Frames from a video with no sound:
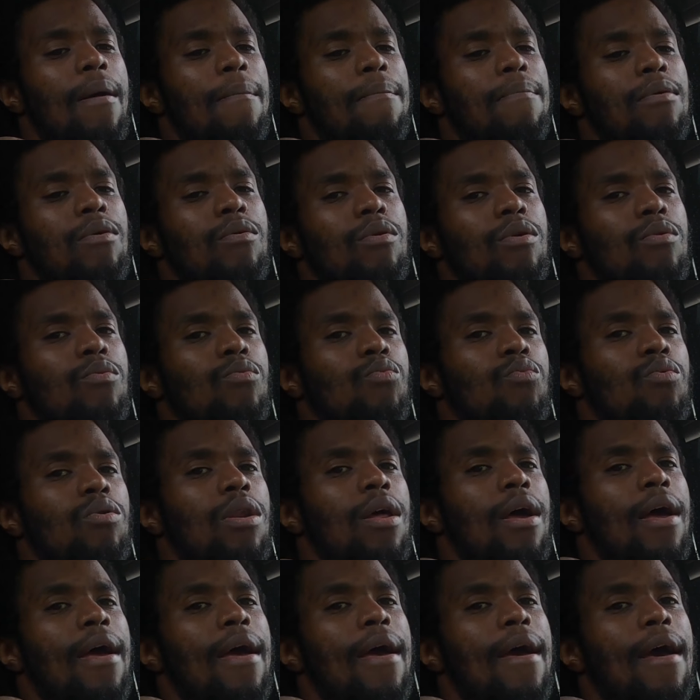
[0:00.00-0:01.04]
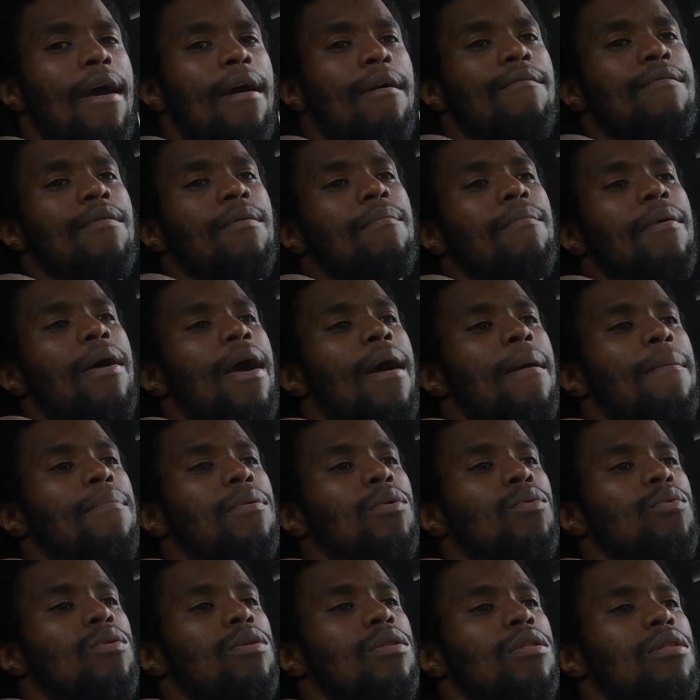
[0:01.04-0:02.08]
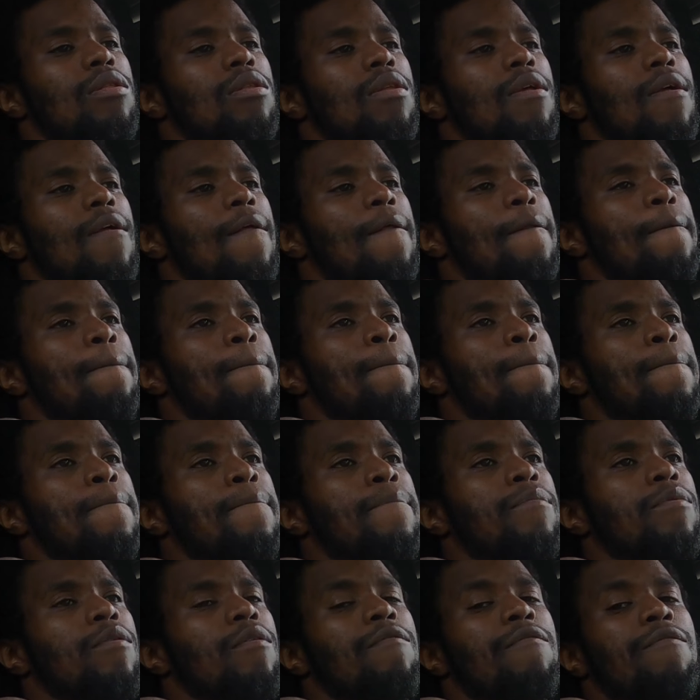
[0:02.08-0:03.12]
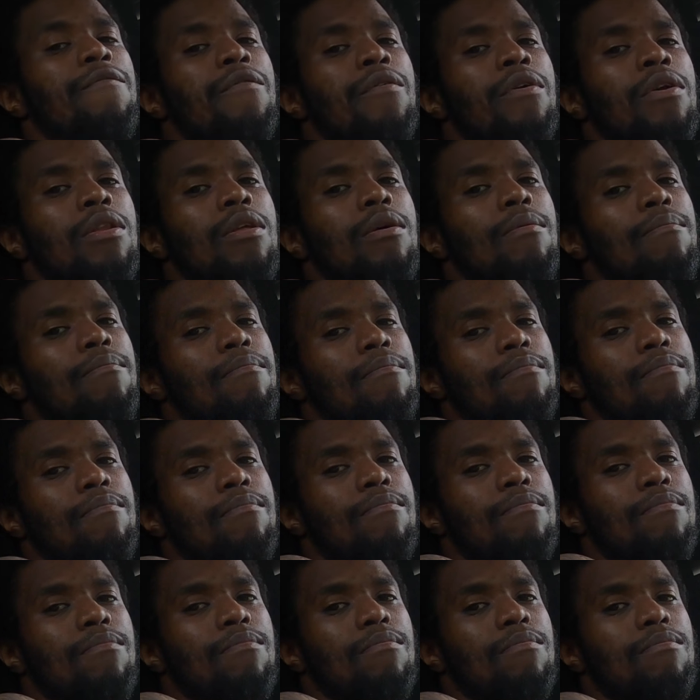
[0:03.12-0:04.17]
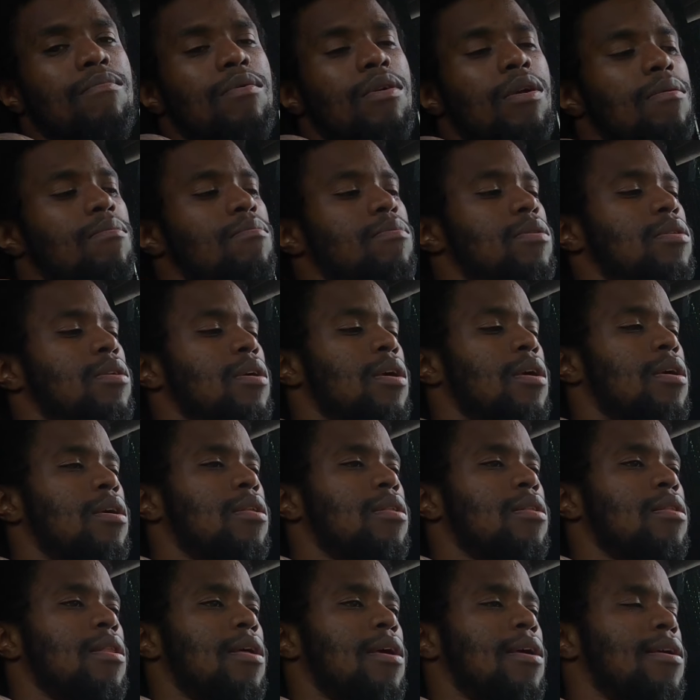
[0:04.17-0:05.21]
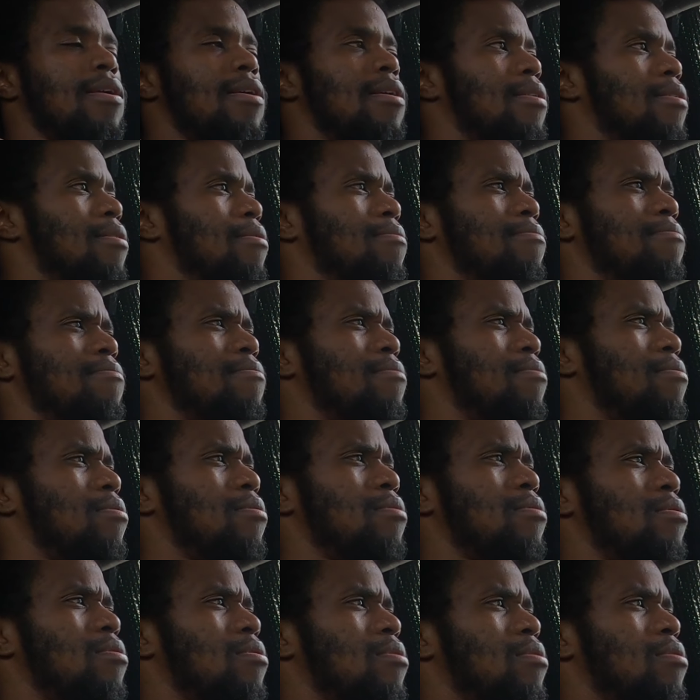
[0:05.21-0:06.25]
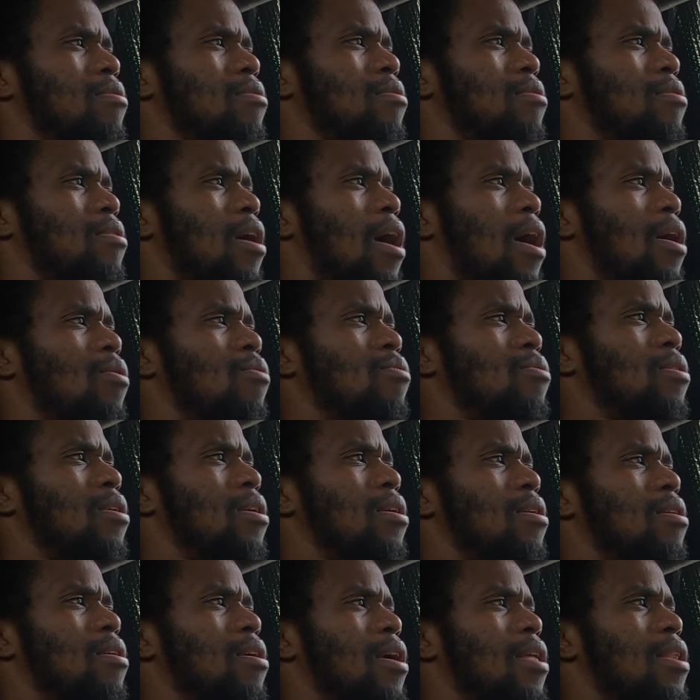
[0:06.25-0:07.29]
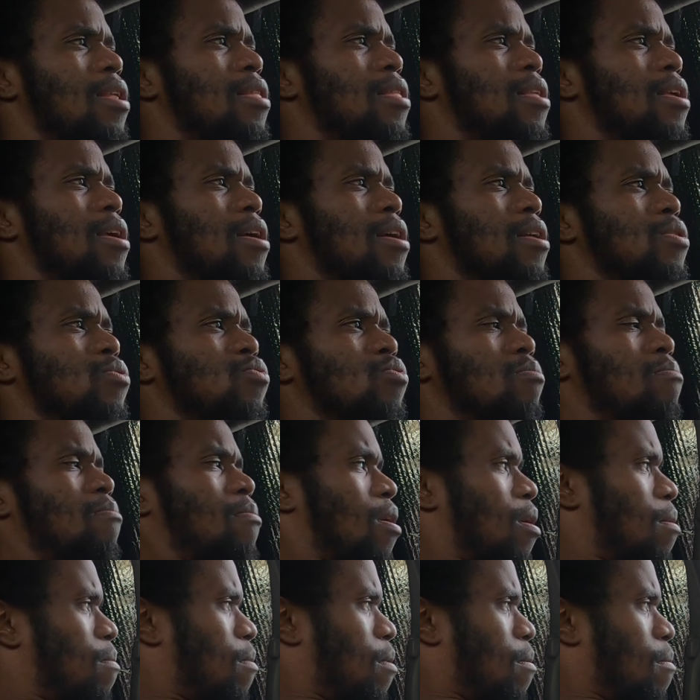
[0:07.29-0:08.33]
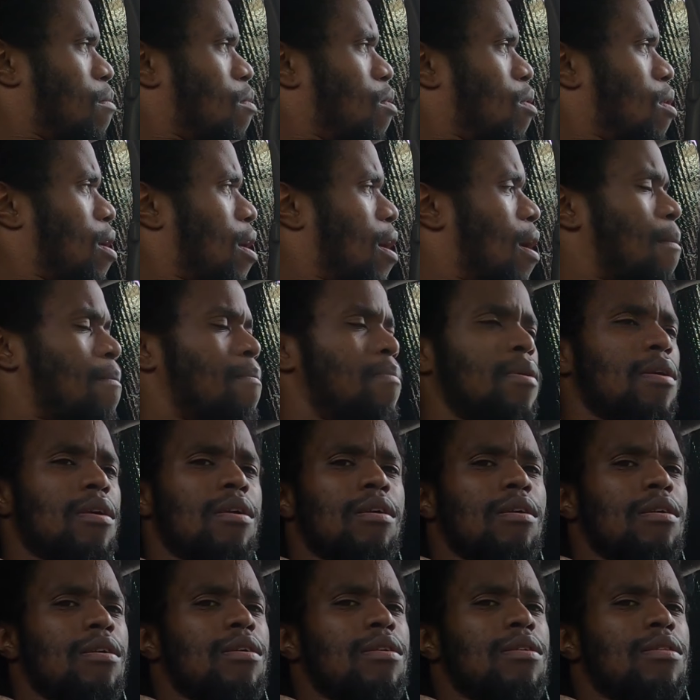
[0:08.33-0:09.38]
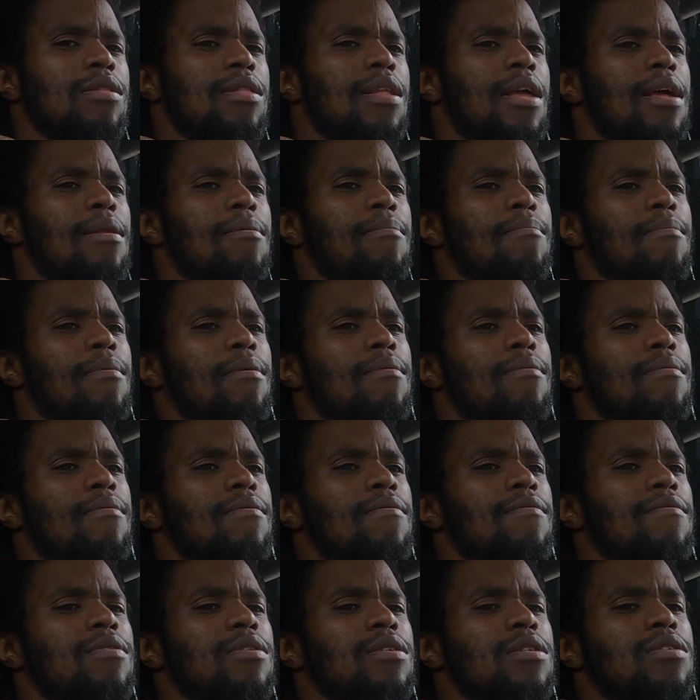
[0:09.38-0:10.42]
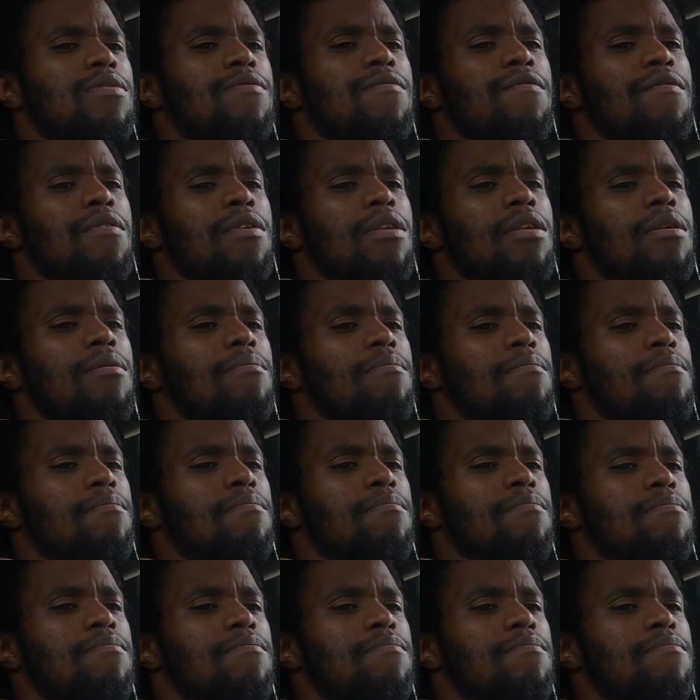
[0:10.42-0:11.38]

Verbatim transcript: happy with what I have. I'm happy with the freedom. You know what I'm saying? Like, I don't think anything else would make me more happy than just freedom.